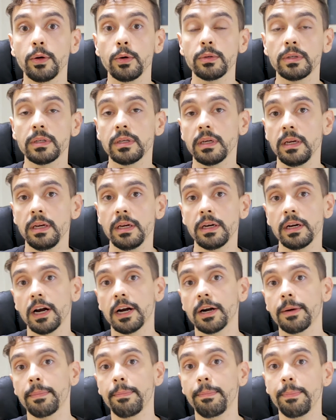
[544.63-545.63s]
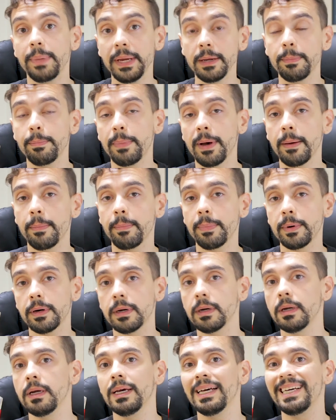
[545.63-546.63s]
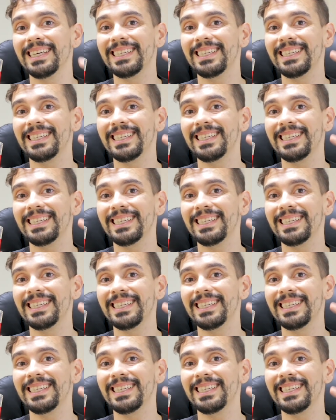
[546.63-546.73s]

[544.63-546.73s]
notes here are are pink pepper,